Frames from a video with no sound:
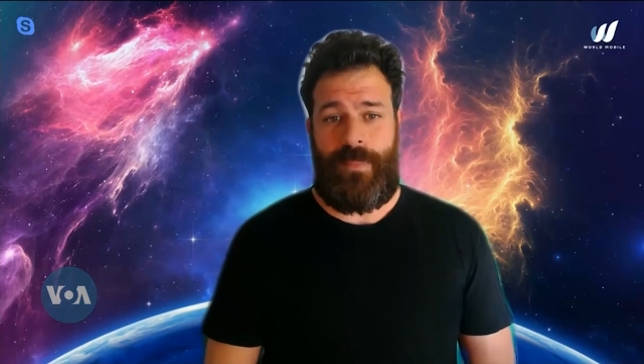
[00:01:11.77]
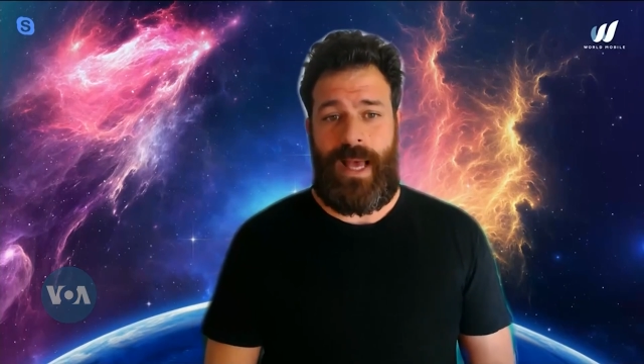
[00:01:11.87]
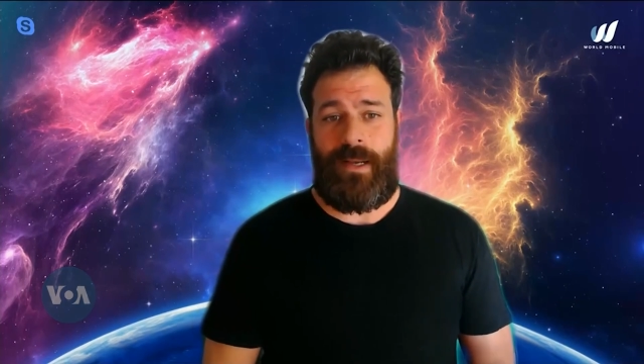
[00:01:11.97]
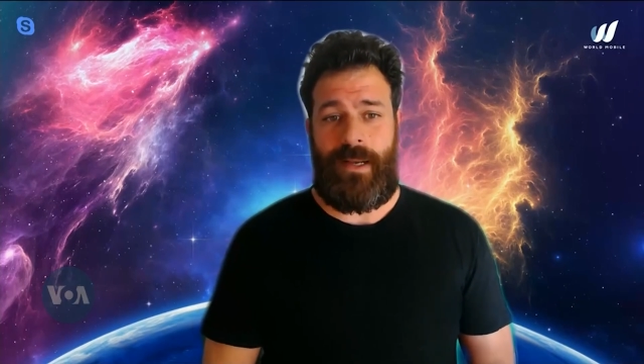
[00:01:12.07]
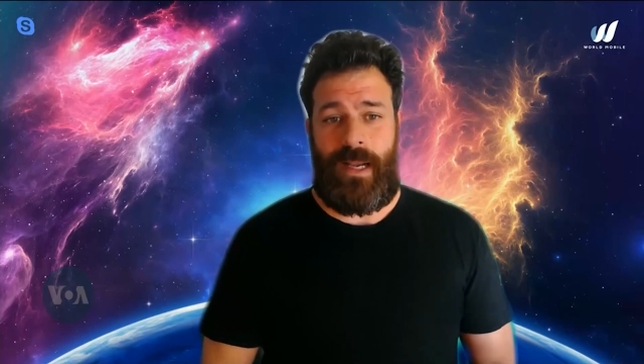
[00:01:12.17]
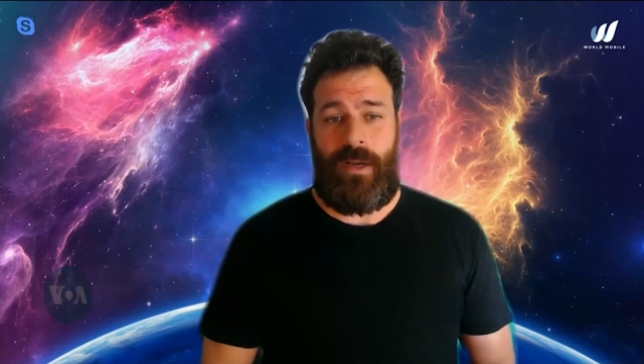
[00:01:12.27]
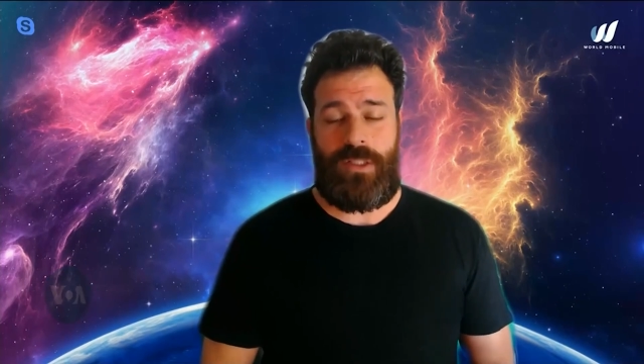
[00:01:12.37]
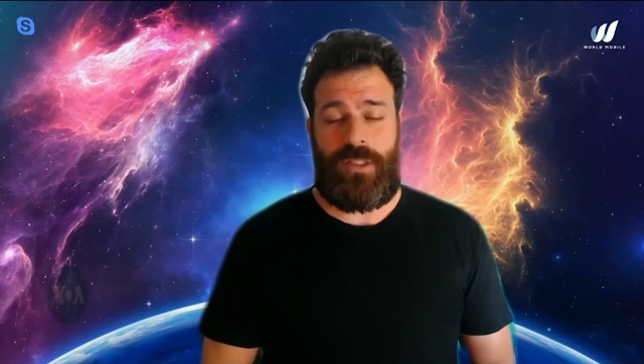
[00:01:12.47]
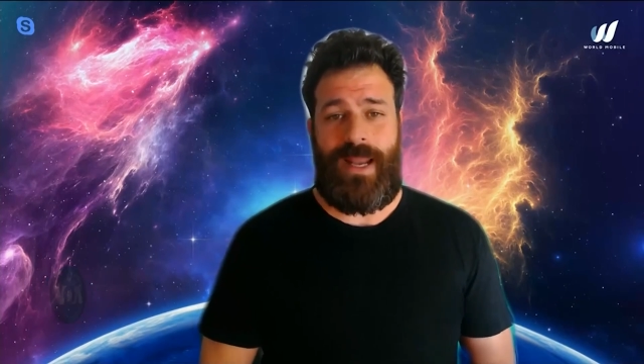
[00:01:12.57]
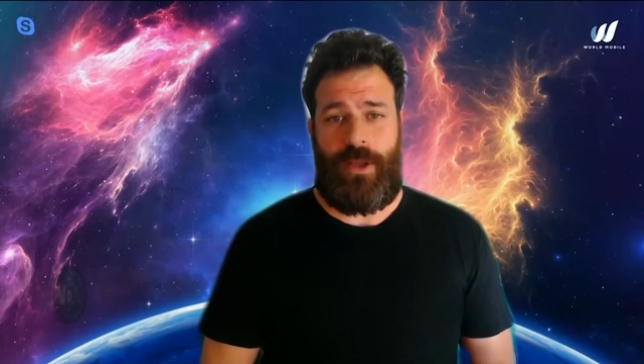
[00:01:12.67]
um,
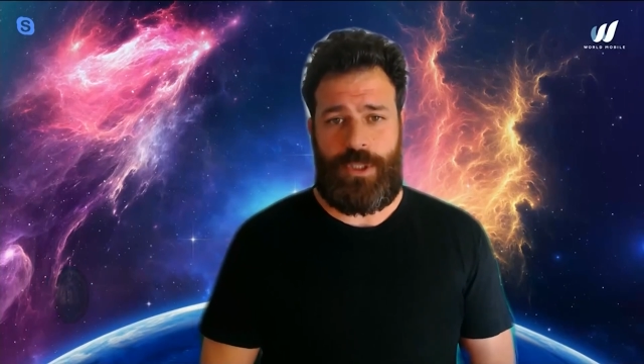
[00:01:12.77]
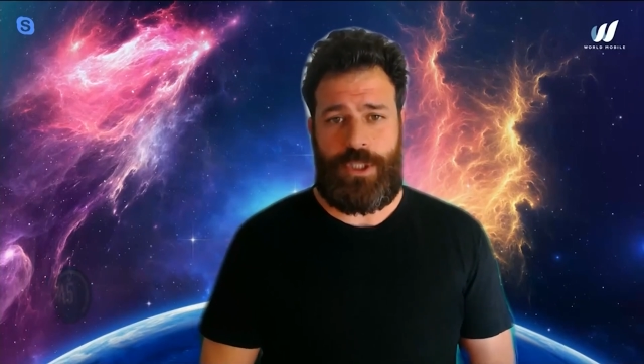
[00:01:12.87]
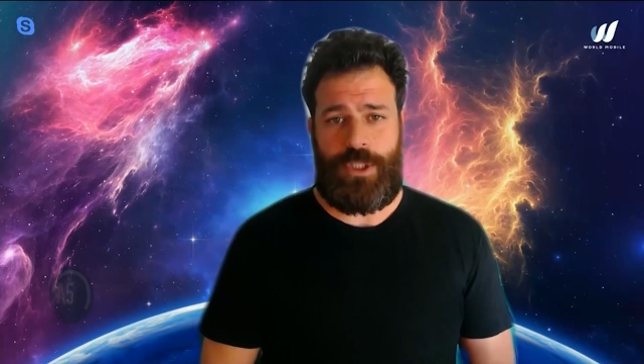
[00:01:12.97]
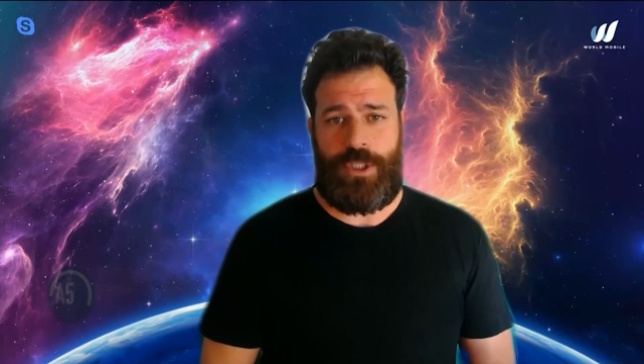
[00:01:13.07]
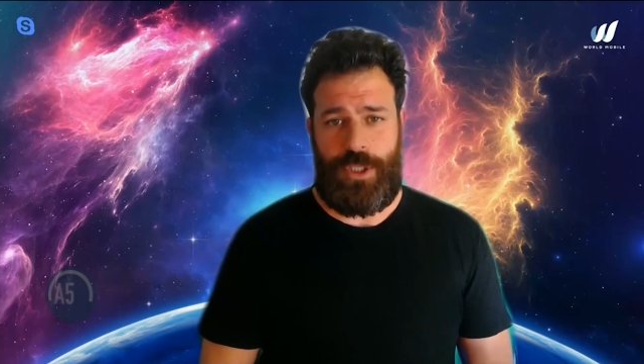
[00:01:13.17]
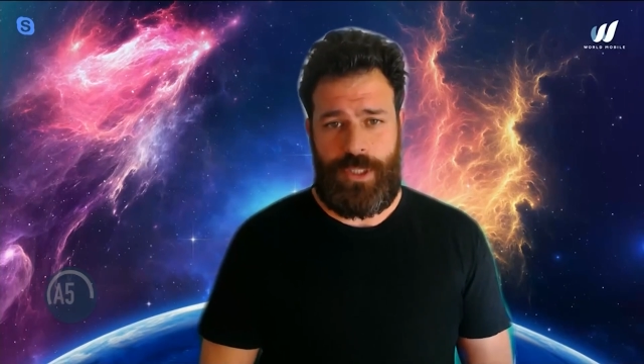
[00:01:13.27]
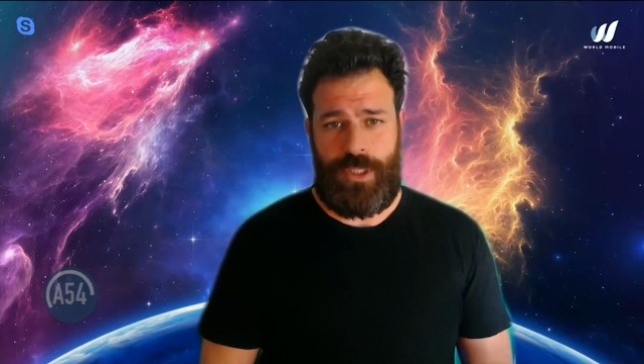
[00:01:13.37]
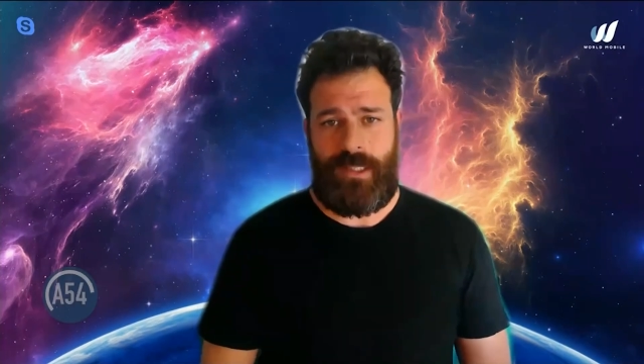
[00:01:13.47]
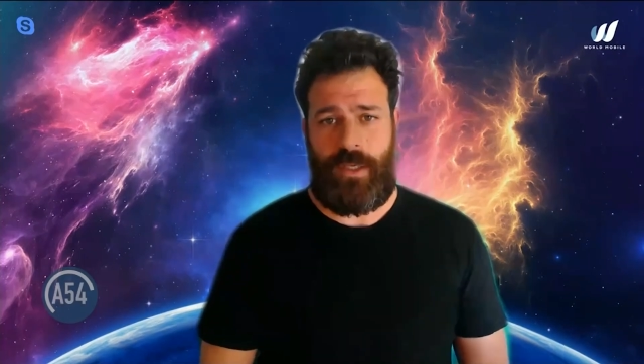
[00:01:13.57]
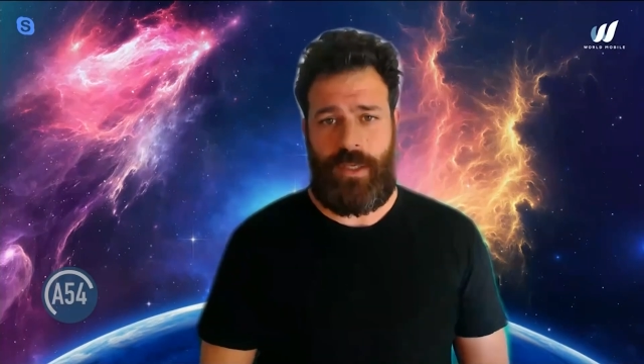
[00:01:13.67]
and a loss of many
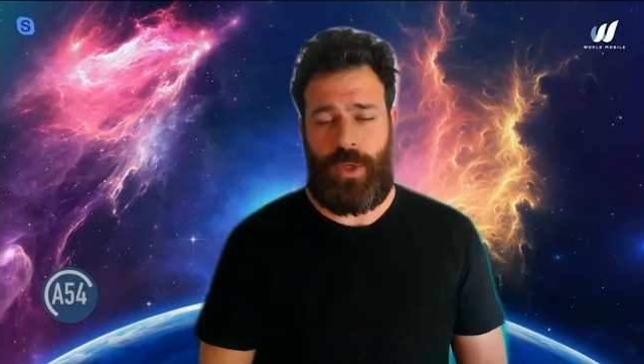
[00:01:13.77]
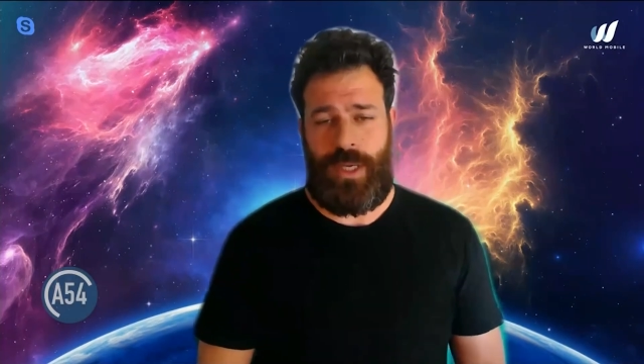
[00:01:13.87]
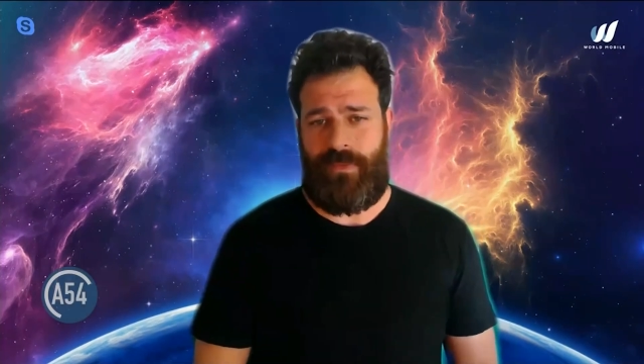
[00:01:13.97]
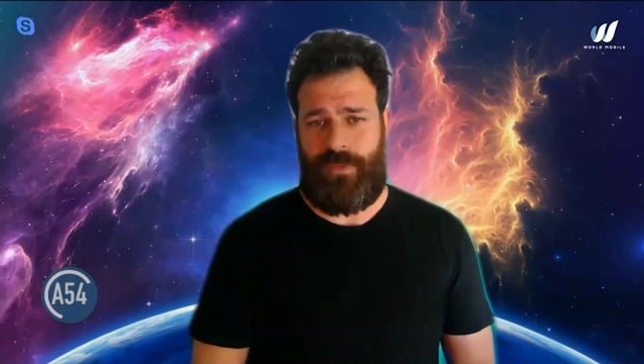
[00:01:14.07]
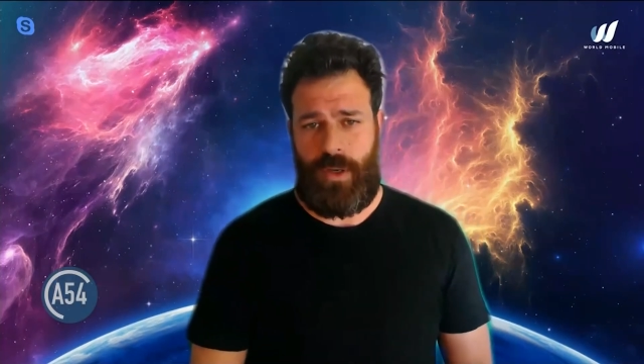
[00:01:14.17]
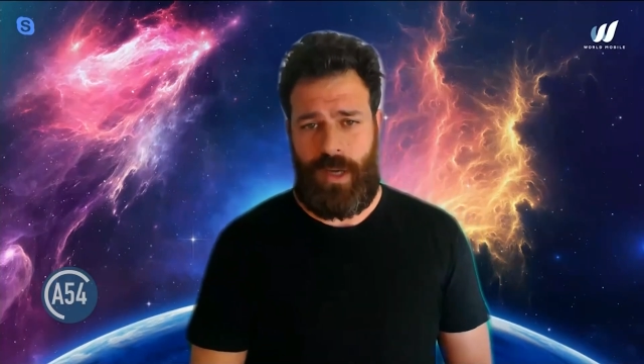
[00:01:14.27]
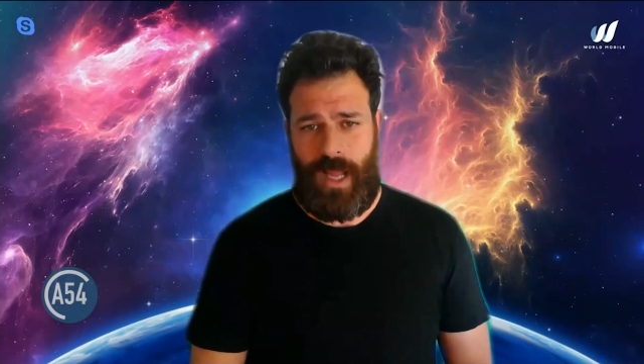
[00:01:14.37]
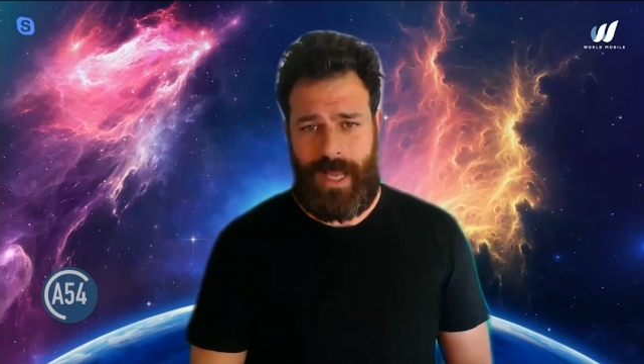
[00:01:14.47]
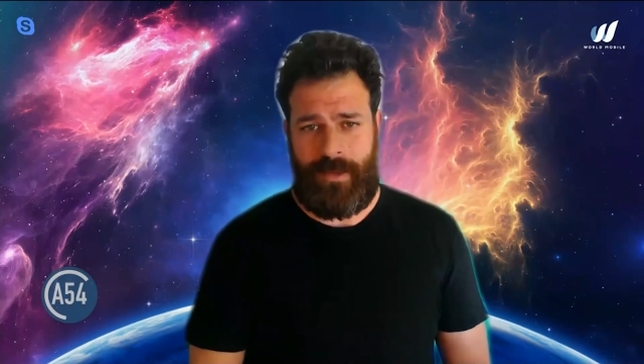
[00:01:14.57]
opportunities that you would have if you were